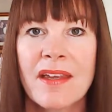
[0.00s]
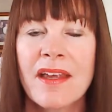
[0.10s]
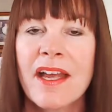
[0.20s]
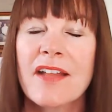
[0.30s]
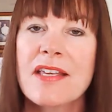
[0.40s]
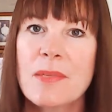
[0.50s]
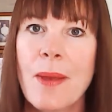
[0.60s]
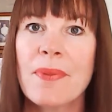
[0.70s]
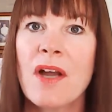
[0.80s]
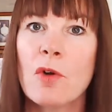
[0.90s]
This
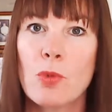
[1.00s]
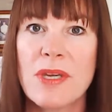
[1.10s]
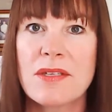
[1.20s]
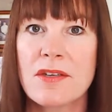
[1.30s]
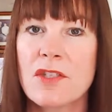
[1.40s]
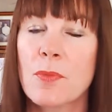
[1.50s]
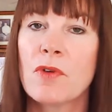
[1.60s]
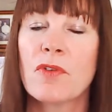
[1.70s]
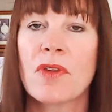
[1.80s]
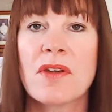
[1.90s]
webinar will be suitable
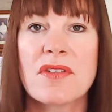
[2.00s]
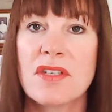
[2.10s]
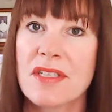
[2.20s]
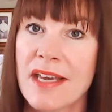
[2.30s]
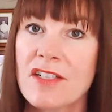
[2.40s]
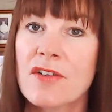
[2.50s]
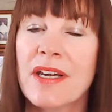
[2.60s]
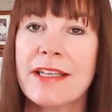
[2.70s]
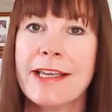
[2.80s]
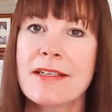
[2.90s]
for those just entering
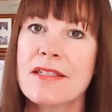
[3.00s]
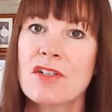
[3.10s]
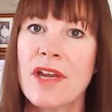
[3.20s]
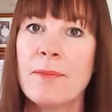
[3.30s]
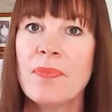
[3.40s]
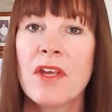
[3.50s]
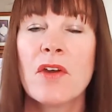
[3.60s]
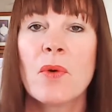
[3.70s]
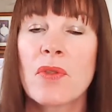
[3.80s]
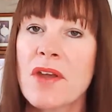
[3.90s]
the industry
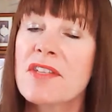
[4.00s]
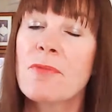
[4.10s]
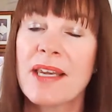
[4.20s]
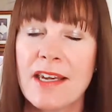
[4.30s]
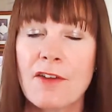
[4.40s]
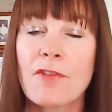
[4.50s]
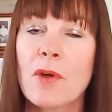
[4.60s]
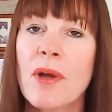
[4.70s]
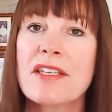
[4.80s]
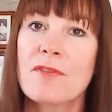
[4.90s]
or those who've been in it for
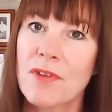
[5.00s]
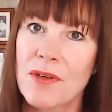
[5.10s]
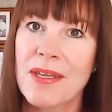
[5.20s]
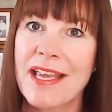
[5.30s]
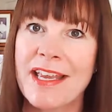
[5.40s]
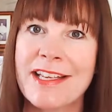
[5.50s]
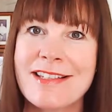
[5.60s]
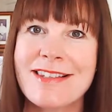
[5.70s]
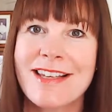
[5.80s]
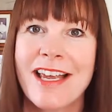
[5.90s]
quite a few
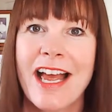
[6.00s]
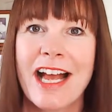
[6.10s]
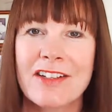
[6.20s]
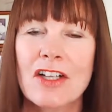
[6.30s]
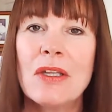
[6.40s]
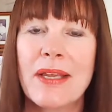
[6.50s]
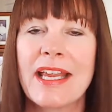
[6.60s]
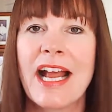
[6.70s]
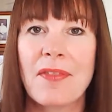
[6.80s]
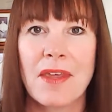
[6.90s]
years and are looking
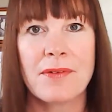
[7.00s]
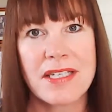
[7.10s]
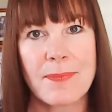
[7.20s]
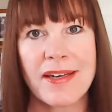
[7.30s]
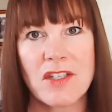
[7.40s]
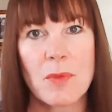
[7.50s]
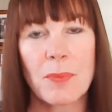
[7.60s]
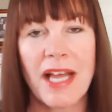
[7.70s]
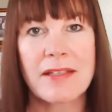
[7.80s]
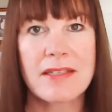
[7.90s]
at their risk management
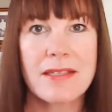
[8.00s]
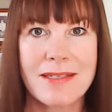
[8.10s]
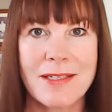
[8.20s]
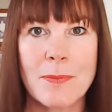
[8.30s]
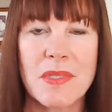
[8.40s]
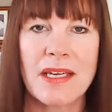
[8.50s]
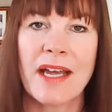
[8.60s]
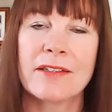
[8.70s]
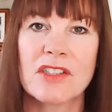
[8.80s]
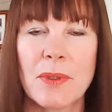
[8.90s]
plan systems and
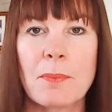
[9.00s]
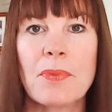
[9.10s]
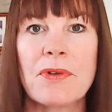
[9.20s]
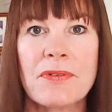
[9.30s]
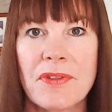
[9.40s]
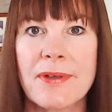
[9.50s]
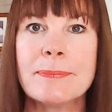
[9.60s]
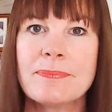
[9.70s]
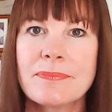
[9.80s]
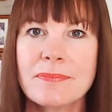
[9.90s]
how to improve
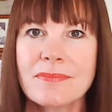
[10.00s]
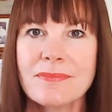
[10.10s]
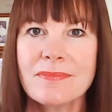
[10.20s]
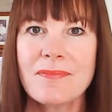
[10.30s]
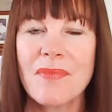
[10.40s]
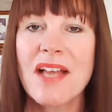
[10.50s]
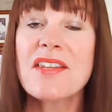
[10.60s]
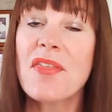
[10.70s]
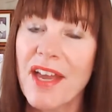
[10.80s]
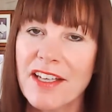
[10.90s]
them.
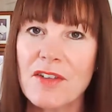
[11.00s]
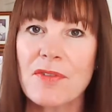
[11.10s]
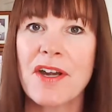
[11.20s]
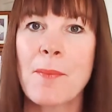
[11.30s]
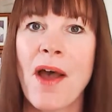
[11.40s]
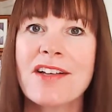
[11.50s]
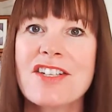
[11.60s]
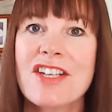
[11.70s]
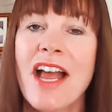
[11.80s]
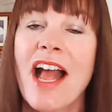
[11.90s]
So thank you very
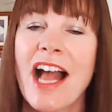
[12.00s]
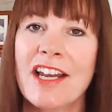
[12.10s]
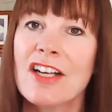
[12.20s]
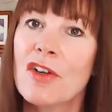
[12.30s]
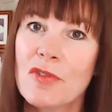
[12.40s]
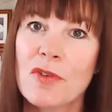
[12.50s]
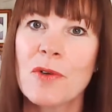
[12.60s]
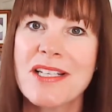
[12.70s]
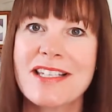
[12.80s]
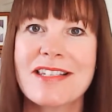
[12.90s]
much, and I look
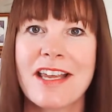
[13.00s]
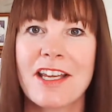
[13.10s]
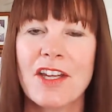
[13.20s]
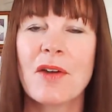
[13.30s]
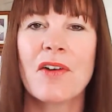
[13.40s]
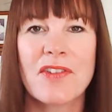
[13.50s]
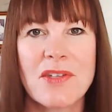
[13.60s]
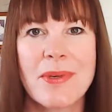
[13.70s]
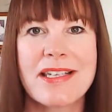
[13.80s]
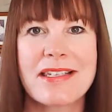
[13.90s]
forward to seeing you on the
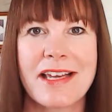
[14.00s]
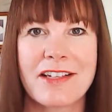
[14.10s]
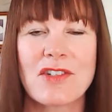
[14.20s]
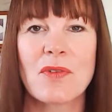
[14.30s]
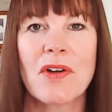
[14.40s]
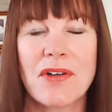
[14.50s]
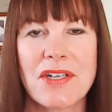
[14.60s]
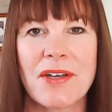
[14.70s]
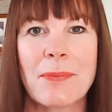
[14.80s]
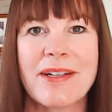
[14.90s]
22nd of
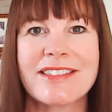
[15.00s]
October.